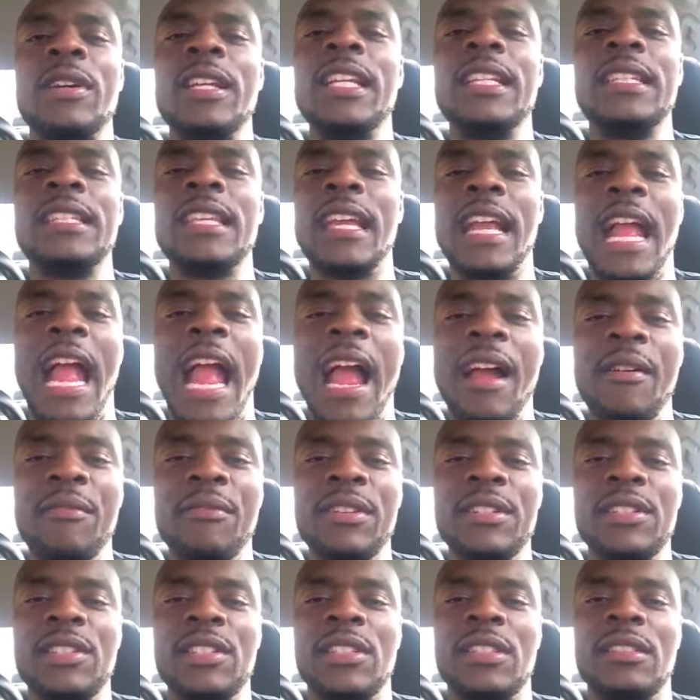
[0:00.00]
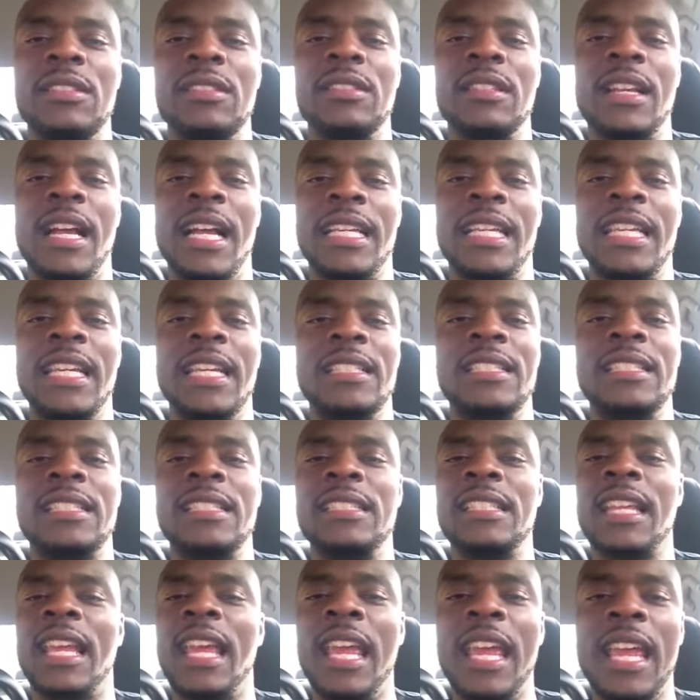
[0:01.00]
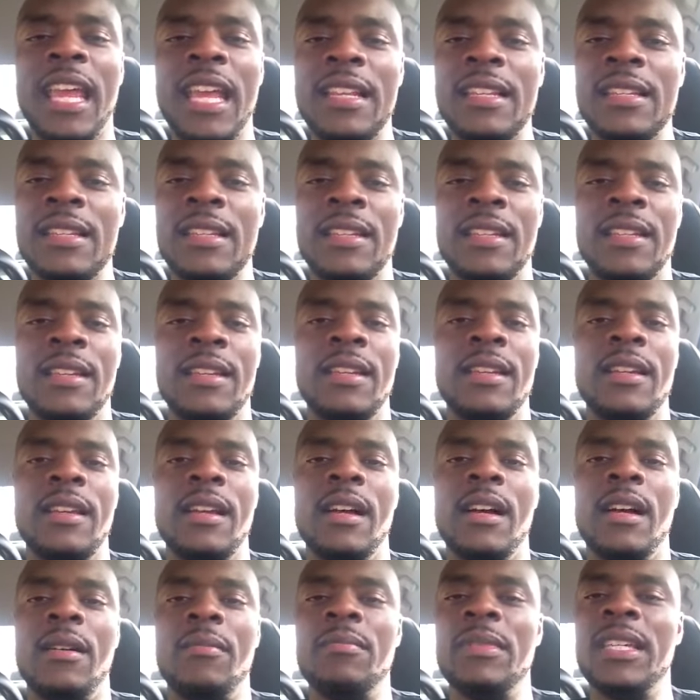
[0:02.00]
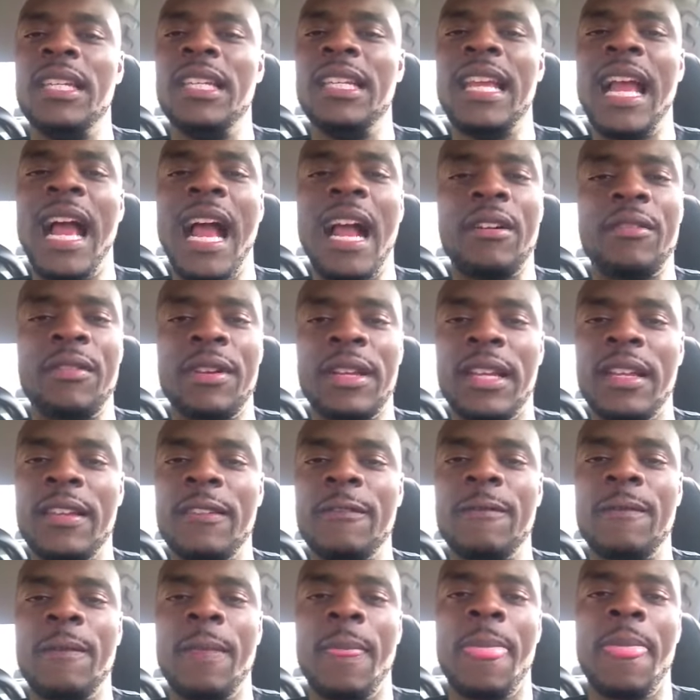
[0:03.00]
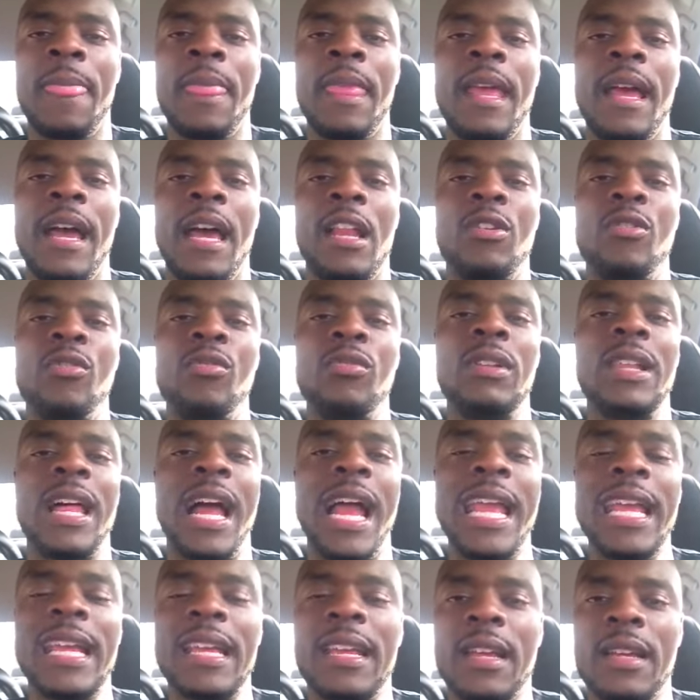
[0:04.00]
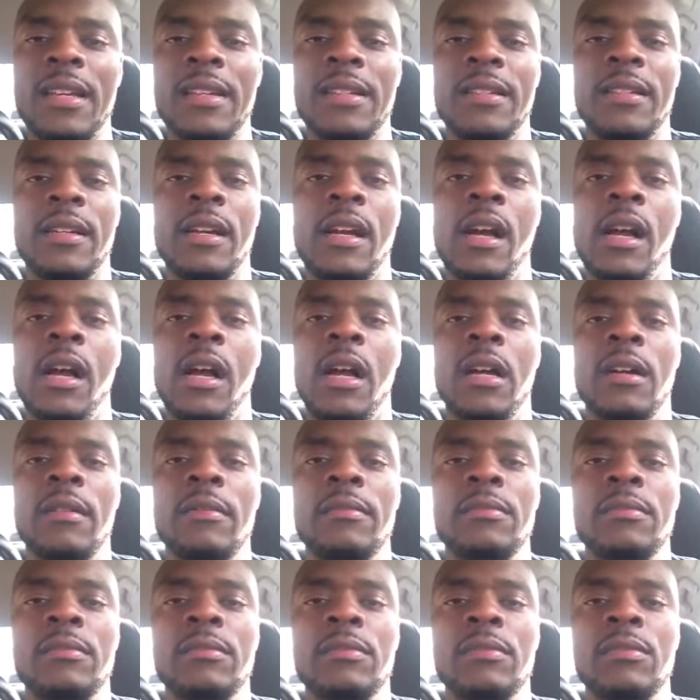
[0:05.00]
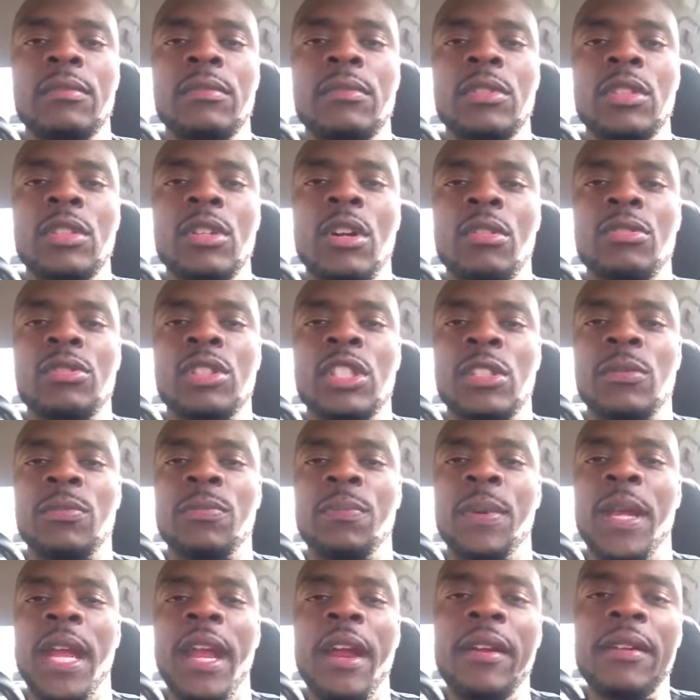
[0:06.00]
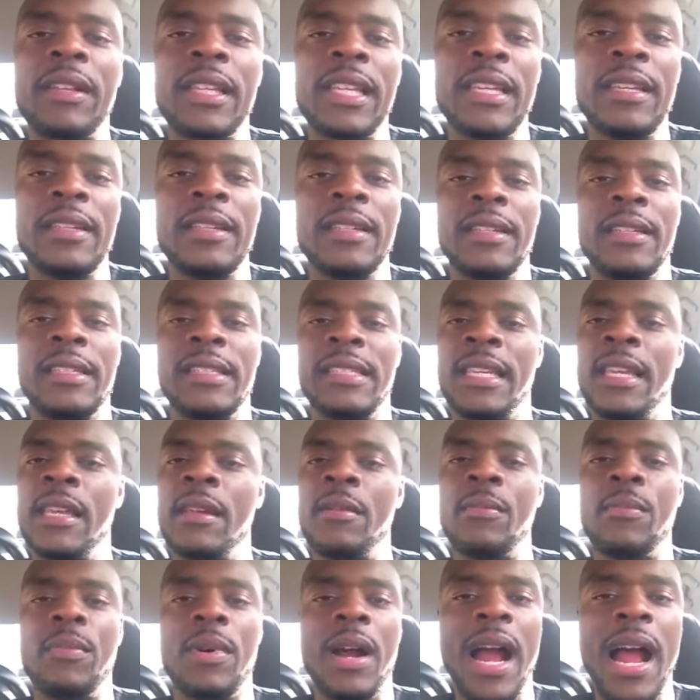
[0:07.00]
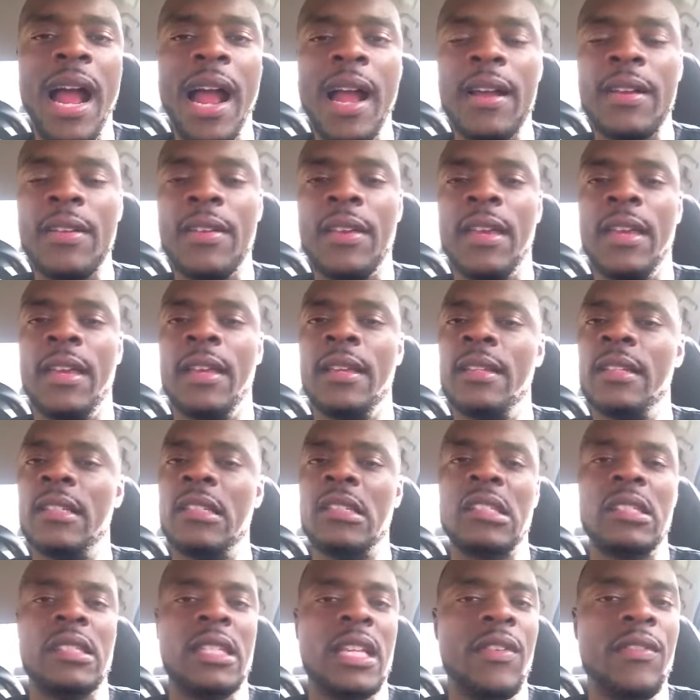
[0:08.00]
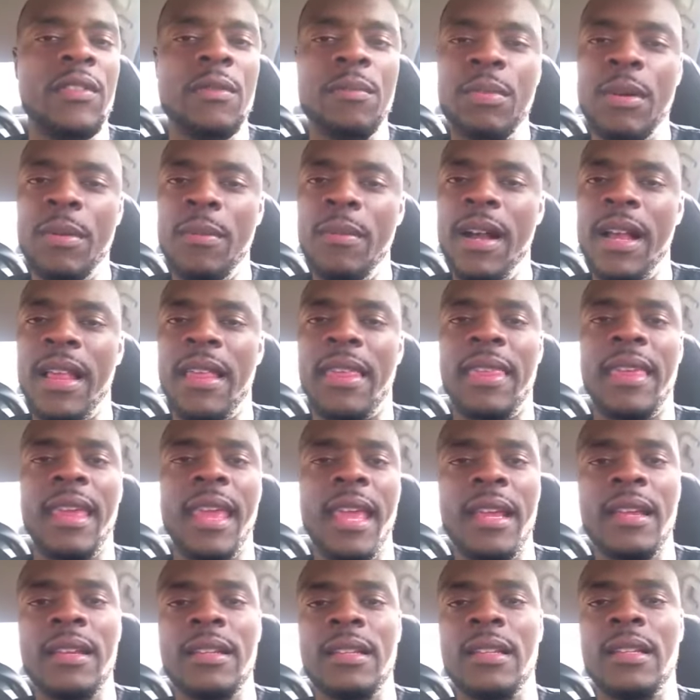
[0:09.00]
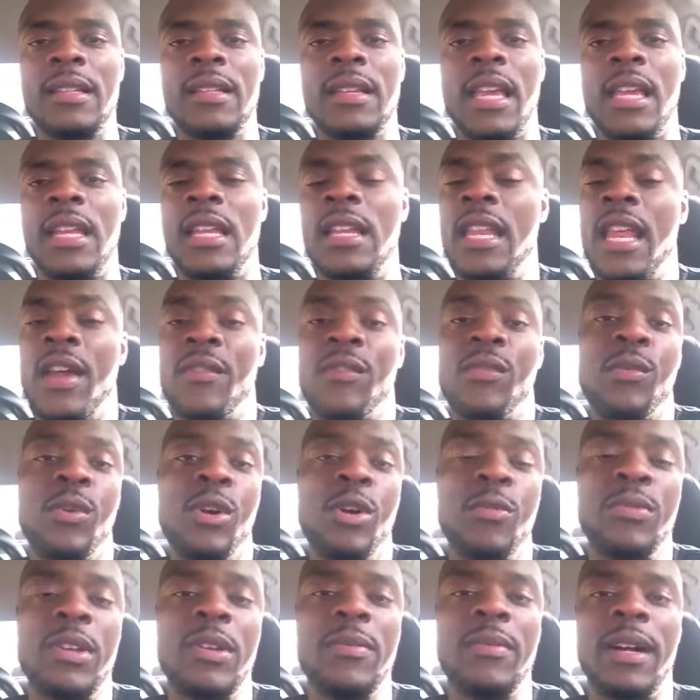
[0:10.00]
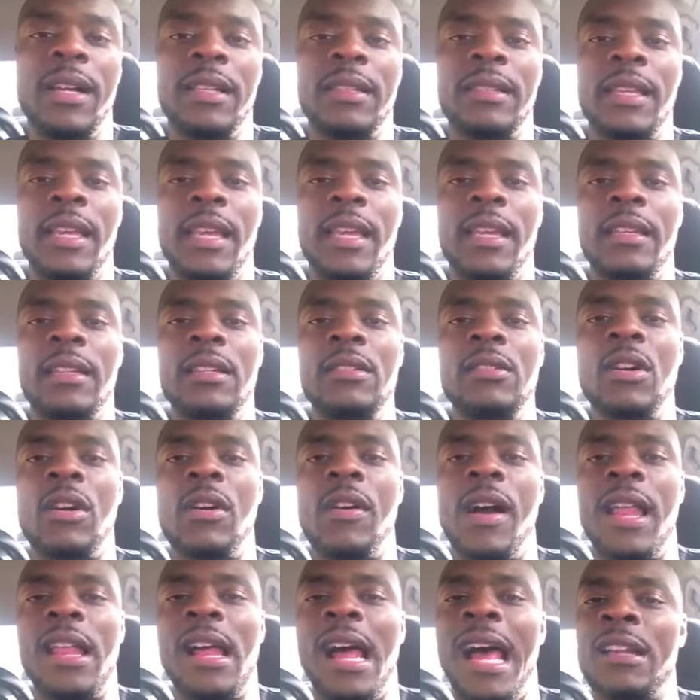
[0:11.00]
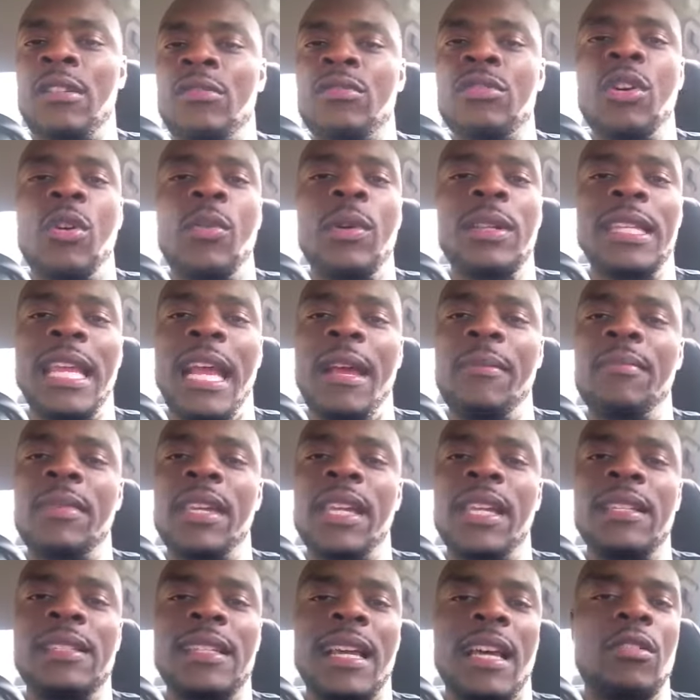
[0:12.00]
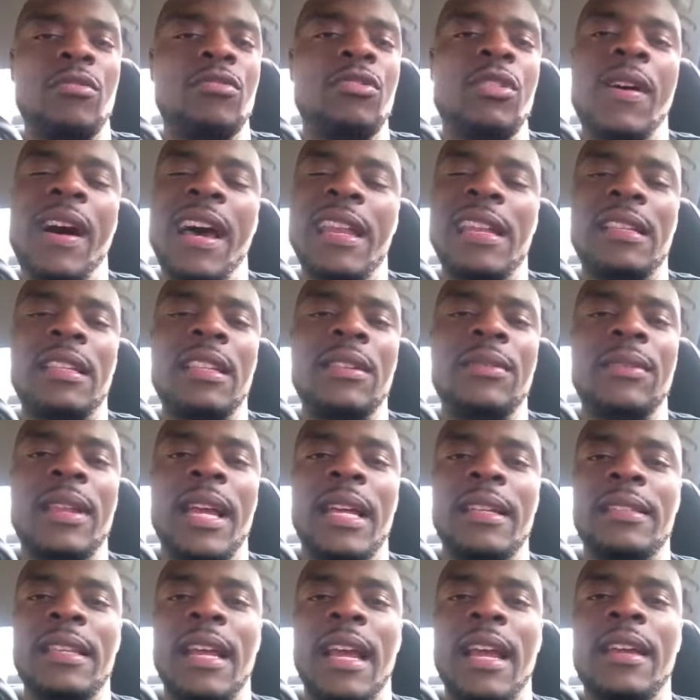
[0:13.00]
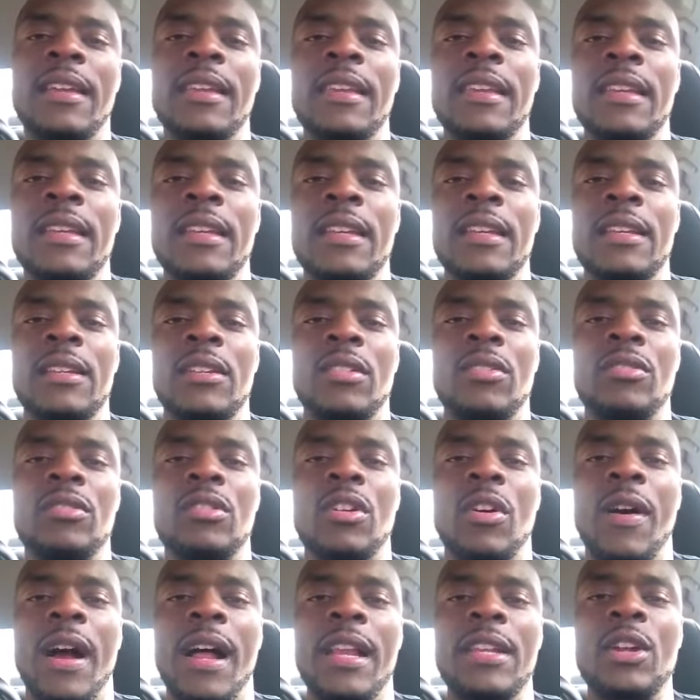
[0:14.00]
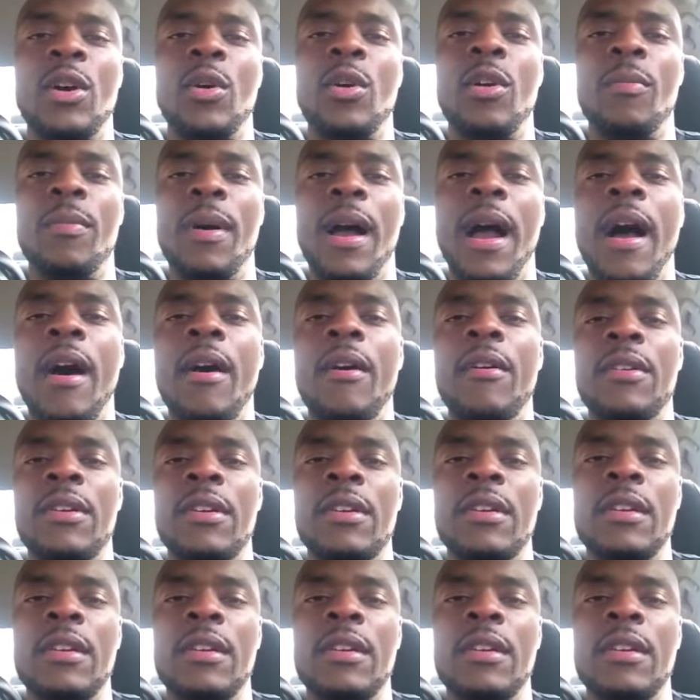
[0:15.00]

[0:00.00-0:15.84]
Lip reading: anything average. I can't stand mediocrity. I don't like, just barely getting by. It's never been my thing, and it never will be my thing. I don't know what that means. I don't know how to live like that. I know about